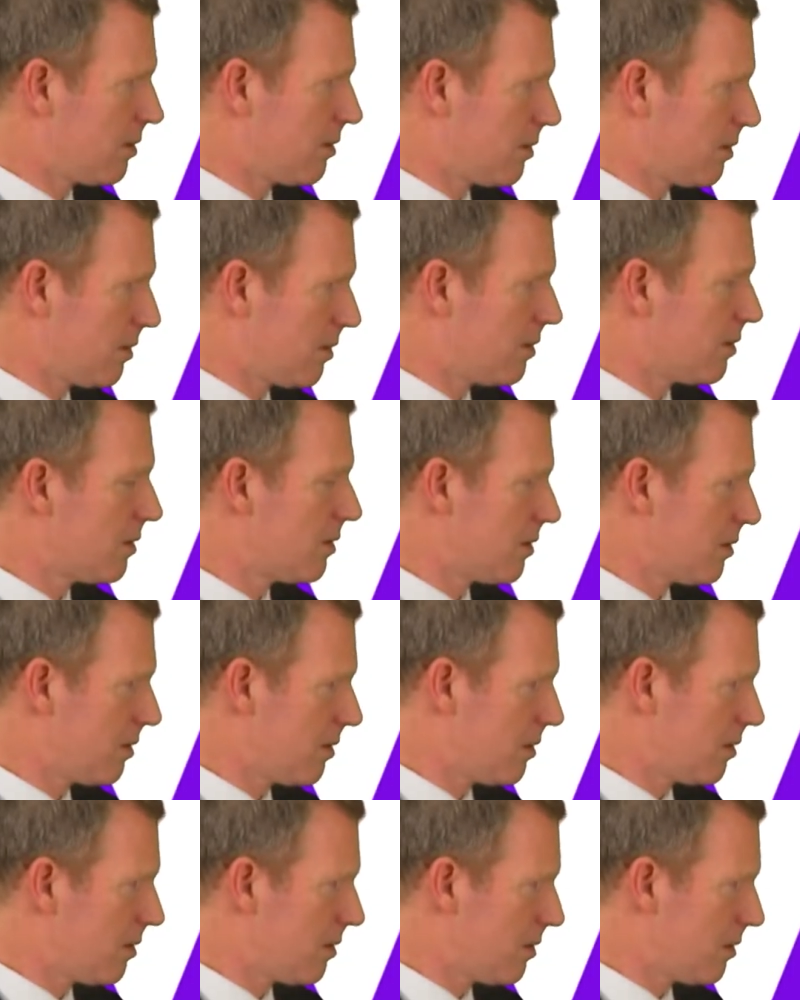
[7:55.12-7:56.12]

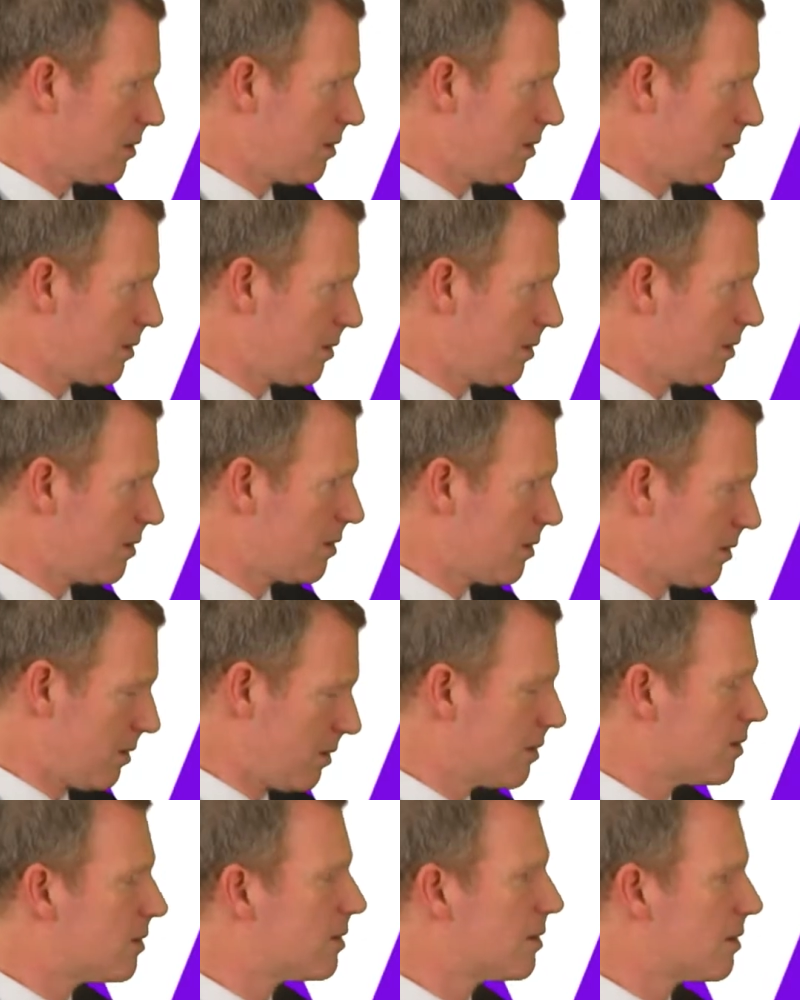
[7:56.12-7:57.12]

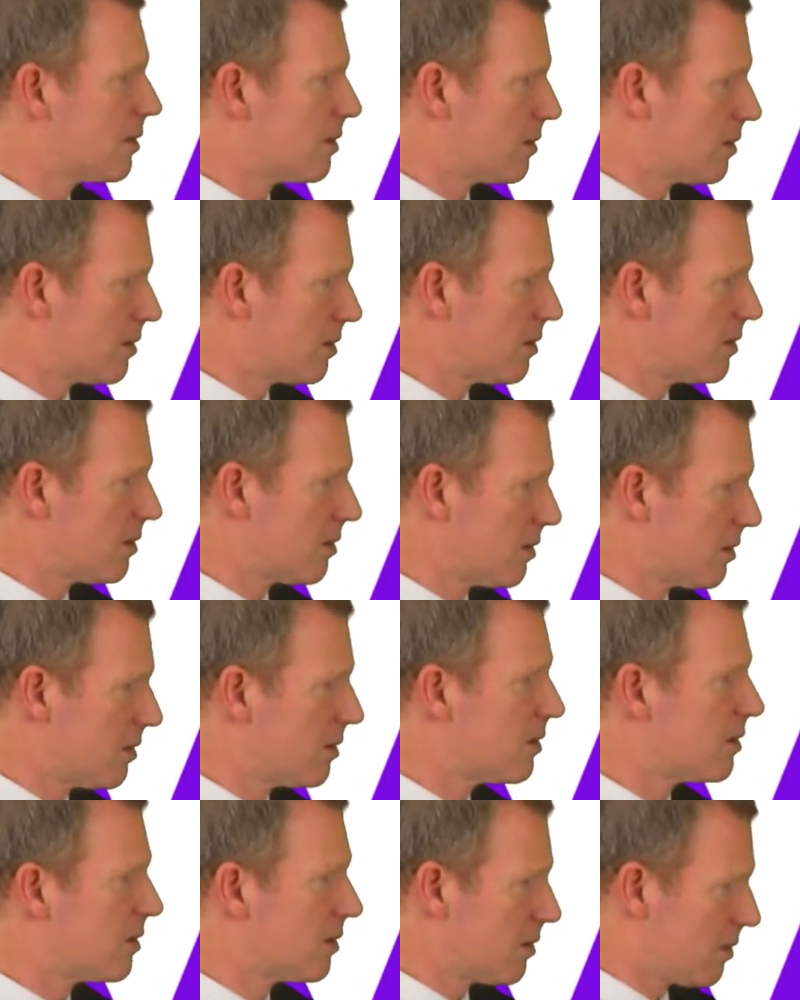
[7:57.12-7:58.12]

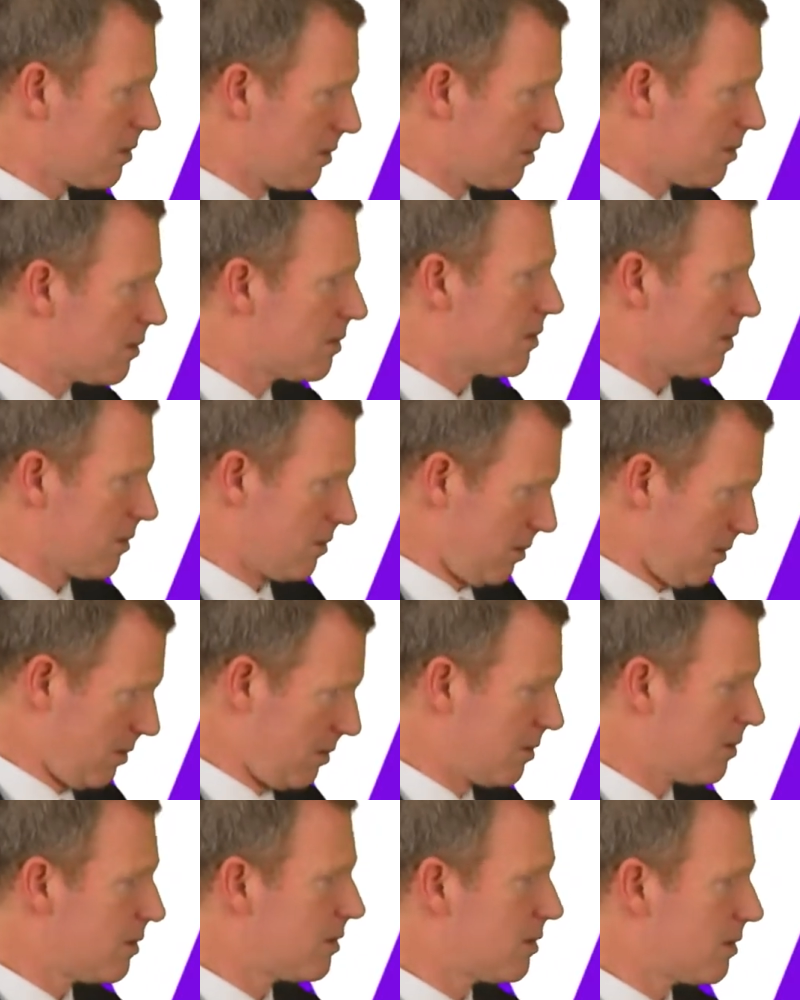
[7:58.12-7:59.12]

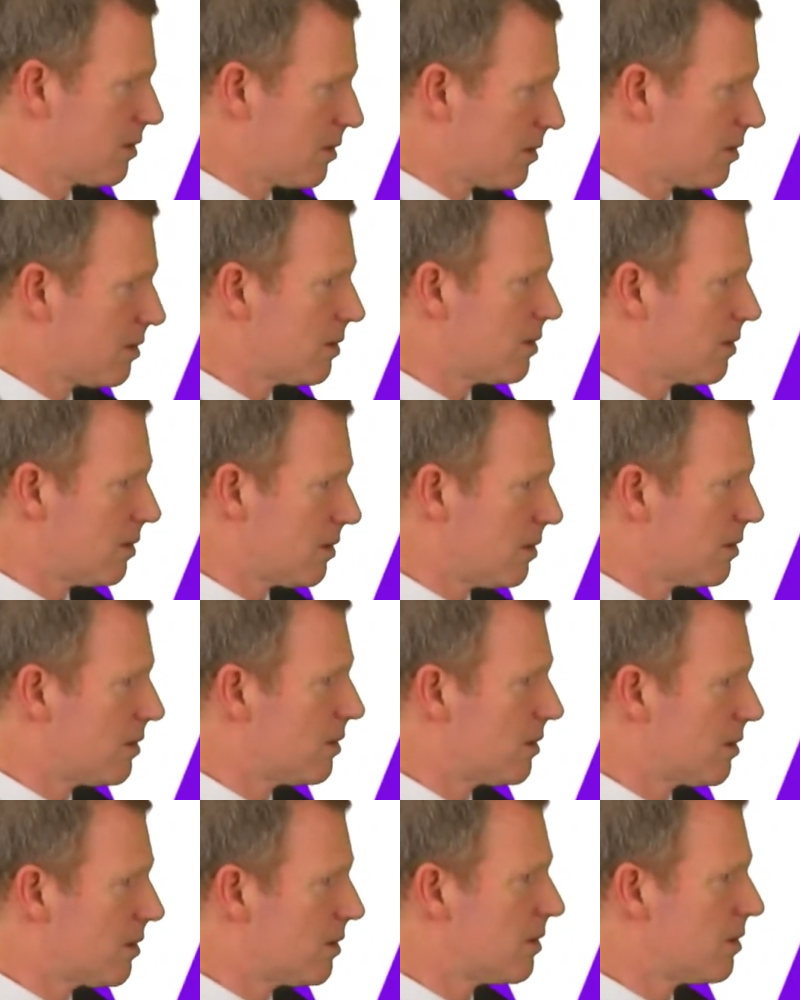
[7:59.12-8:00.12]

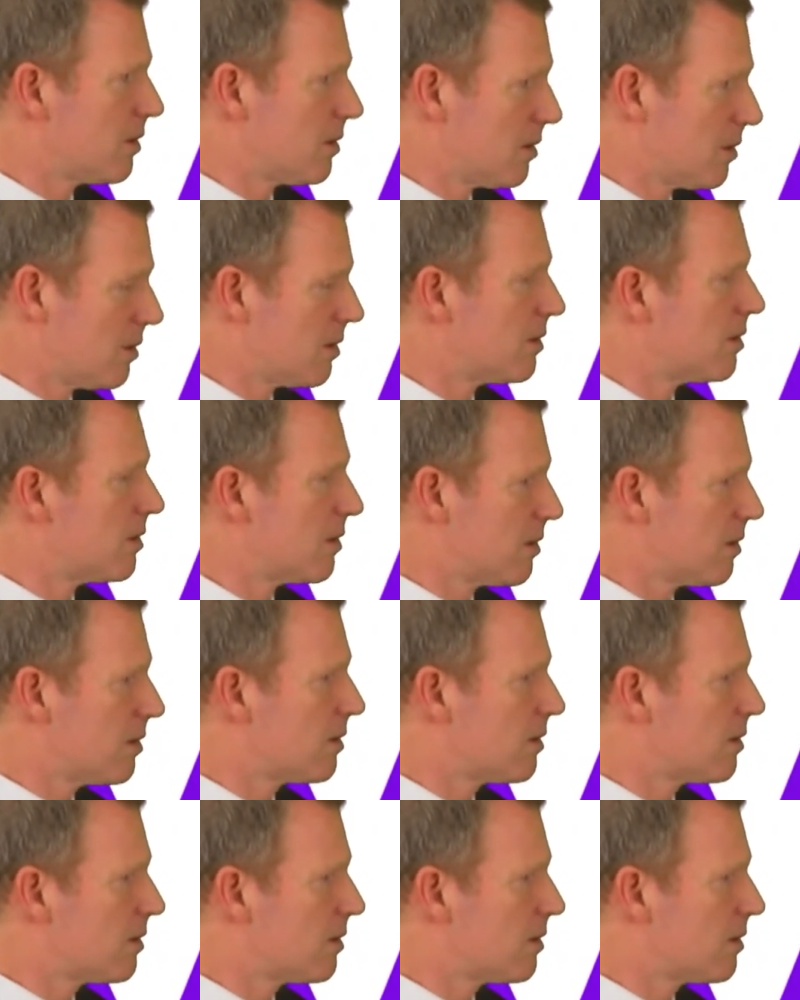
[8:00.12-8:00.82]
The person shown says nothing.